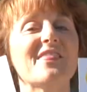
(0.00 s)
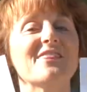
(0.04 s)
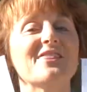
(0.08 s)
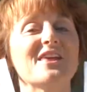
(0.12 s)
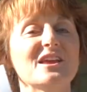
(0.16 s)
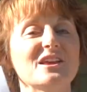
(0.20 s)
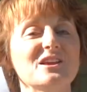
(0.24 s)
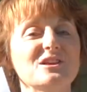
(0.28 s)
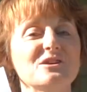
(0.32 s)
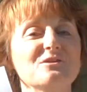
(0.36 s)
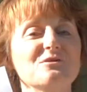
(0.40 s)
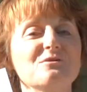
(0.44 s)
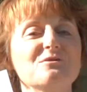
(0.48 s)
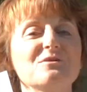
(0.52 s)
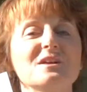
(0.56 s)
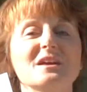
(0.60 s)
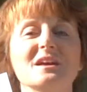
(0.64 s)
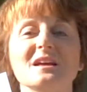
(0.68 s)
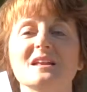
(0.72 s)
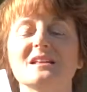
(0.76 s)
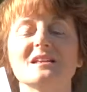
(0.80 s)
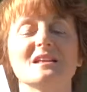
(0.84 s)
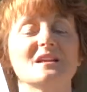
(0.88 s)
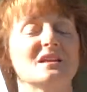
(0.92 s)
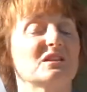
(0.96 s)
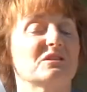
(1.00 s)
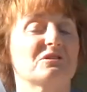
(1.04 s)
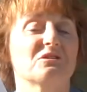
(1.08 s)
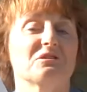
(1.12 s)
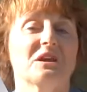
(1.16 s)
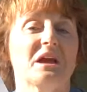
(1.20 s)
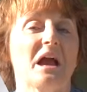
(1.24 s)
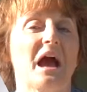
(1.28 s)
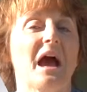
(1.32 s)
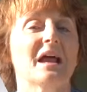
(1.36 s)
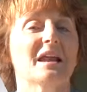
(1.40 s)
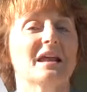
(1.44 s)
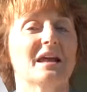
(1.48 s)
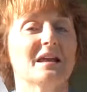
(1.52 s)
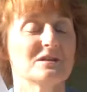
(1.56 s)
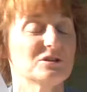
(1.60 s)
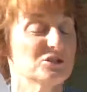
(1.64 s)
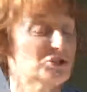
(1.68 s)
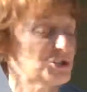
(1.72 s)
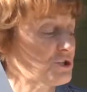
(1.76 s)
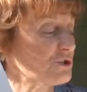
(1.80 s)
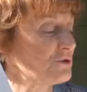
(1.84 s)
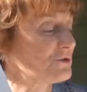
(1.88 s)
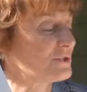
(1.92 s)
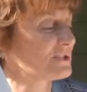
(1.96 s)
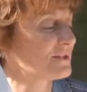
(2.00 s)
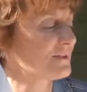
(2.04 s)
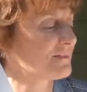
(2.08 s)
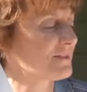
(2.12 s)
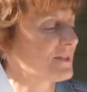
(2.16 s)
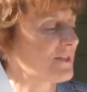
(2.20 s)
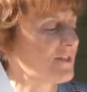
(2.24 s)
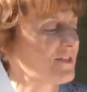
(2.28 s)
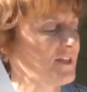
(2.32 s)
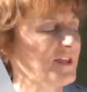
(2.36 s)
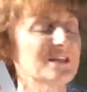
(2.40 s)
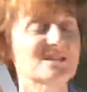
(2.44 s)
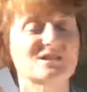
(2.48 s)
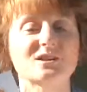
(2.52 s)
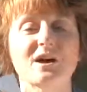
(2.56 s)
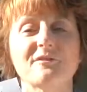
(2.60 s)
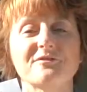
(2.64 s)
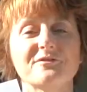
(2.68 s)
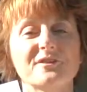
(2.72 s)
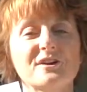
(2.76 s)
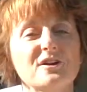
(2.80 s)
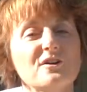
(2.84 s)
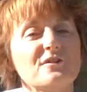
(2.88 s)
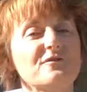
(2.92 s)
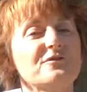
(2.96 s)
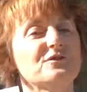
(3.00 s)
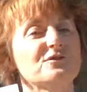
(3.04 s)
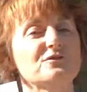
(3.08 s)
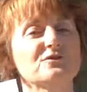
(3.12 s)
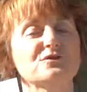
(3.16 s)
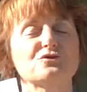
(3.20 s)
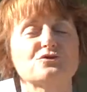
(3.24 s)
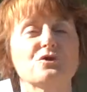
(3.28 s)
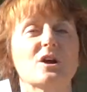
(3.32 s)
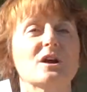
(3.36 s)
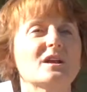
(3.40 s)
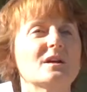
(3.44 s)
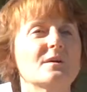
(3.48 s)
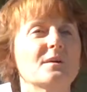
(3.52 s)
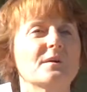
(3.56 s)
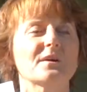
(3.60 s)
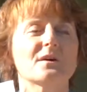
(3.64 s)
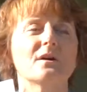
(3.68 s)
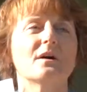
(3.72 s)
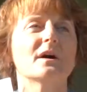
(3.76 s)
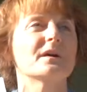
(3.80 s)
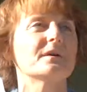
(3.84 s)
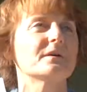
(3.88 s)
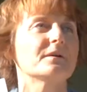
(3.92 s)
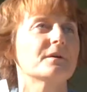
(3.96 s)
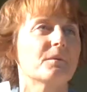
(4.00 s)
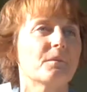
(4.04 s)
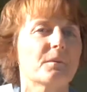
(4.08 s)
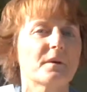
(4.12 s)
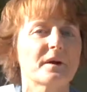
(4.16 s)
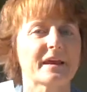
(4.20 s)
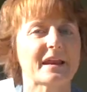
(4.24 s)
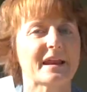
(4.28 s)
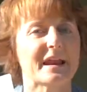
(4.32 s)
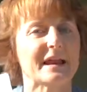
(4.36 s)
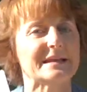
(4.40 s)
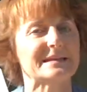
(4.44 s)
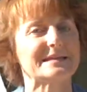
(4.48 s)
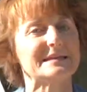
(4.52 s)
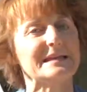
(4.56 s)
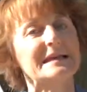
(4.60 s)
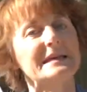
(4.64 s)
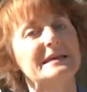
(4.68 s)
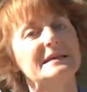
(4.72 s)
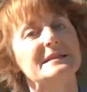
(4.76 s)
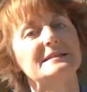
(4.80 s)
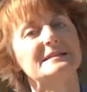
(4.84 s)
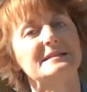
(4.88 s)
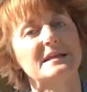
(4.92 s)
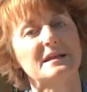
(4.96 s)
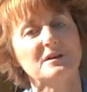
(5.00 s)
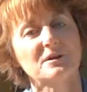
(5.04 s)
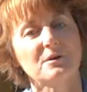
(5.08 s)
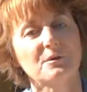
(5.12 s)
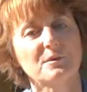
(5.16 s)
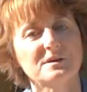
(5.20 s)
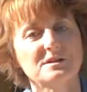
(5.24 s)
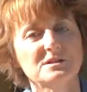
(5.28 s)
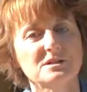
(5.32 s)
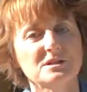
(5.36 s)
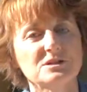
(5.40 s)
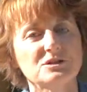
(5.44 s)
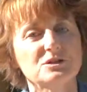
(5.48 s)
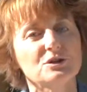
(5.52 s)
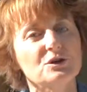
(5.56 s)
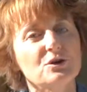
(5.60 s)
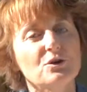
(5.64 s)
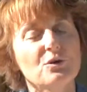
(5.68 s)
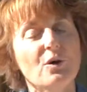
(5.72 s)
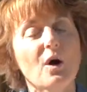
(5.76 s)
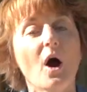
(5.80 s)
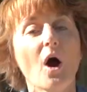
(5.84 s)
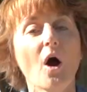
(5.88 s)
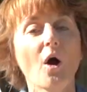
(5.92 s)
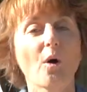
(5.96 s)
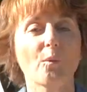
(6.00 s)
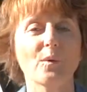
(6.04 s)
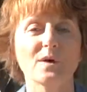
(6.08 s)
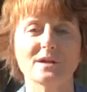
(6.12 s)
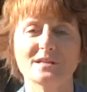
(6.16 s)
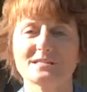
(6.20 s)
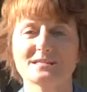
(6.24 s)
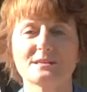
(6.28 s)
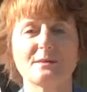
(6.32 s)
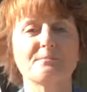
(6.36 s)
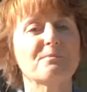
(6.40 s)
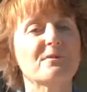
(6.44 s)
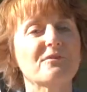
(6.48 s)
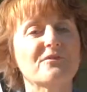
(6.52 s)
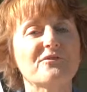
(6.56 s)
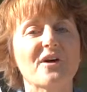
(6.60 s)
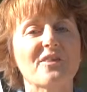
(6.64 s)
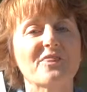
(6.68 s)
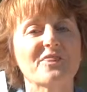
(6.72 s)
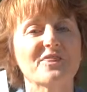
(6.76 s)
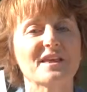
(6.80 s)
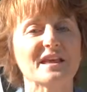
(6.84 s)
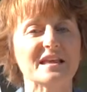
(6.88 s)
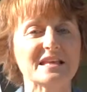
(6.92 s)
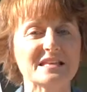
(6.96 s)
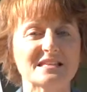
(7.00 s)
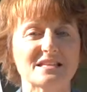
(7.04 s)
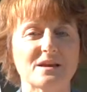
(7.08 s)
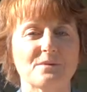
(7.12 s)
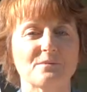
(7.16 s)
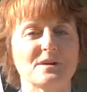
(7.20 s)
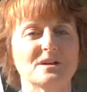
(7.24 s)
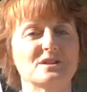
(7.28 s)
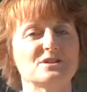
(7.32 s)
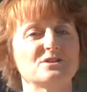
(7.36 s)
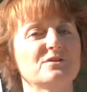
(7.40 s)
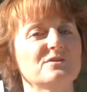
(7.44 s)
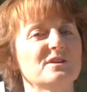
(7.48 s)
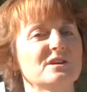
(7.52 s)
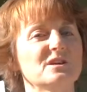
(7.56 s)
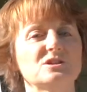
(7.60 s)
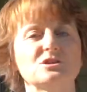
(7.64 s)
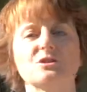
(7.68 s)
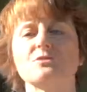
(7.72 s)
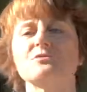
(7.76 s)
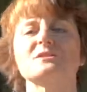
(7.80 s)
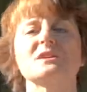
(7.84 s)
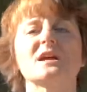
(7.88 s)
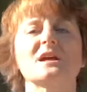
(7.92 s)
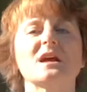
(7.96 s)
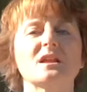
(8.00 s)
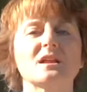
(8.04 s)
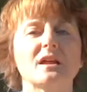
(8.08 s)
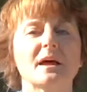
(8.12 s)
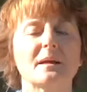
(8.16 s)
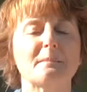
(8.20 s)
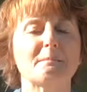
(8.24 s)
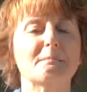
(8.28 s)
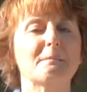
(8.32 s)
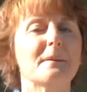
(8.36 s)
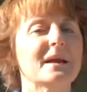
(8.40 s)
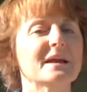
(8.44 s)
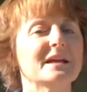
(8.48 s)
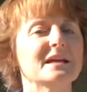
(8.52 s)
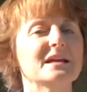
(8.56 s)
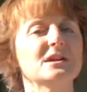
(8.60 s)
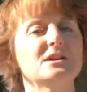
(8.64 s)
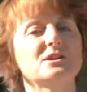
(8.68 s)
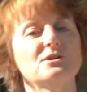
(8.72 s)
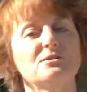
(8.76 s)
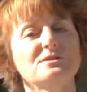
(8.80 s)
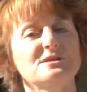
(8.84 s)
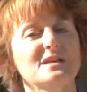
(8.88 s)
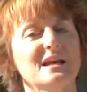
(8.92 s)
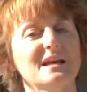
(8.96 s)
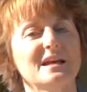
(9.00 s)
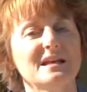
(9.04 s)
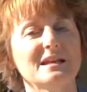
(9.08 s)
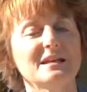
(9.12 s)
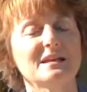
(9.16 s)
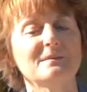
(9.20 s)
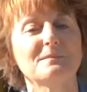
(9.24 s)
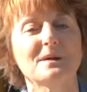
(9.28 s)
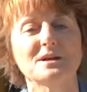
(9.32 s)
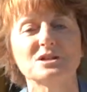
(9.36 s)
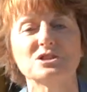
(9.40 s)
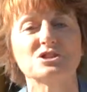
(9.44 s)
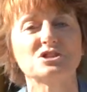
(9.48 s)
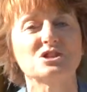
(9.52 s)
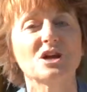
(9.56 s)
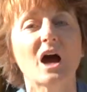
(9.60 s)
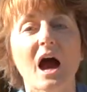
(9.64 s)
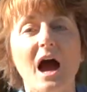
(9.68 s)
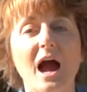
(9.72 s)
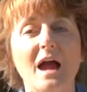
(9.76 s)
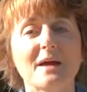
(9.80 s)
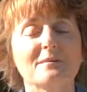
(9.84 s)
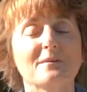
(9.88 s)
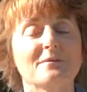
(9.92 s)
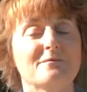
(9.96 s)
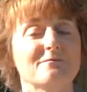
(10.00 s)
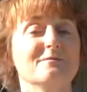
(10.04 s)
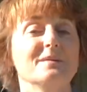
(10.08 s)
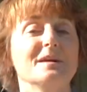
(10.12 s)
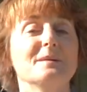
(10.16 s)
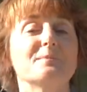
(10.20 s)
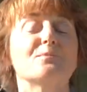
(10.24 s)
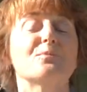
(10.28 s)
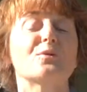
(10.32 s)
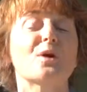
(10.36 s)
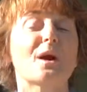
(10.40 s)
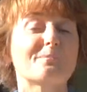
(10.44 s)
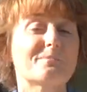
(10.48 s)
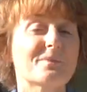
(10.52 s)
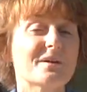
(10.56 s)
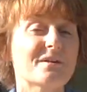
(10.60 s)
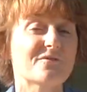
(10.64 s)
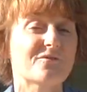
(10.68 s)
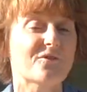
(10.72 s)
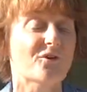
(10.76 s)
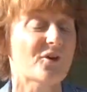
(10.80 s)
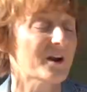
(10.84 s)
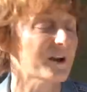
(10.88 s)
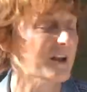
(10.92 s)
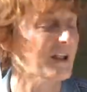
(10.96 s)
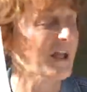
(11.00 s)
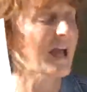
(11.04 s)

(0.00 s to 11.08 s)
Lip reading: that you can look at and choose some of the things off here. If you're struggling with, oh, I don't know where to get ideas, I don't know what to do, what simple fun things can we do that don't take a lot of money, don't take much time of me prepping for it,